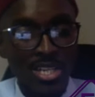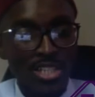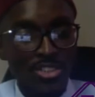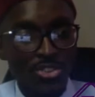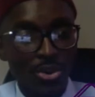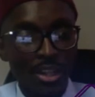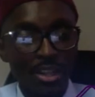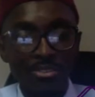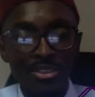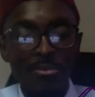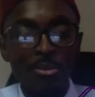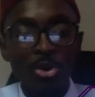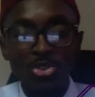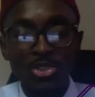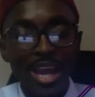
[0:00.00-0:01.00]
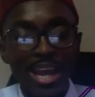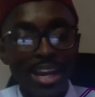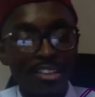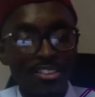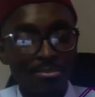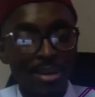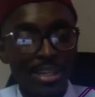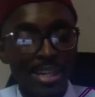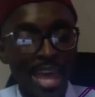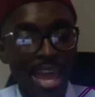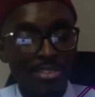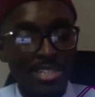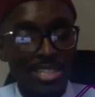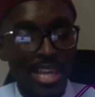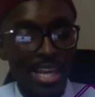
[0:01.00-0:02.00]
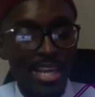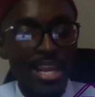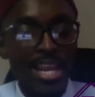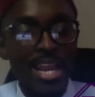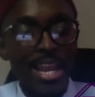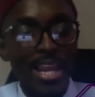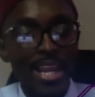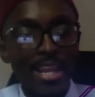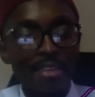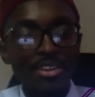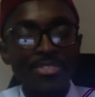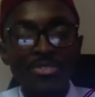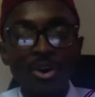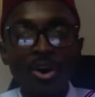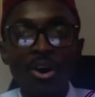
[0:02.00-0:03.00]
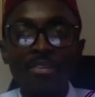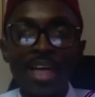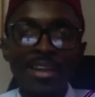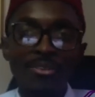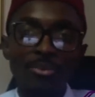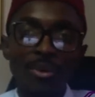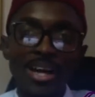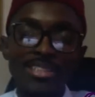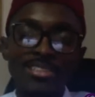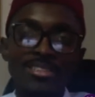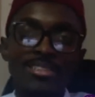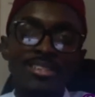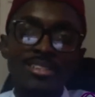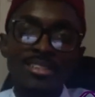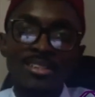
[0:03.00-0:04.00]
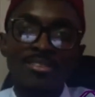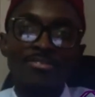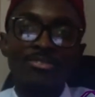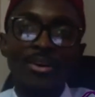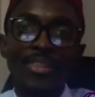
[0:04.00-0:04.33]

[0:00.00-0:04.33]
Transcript: So that was the most highlight of my life, and say, even though that was for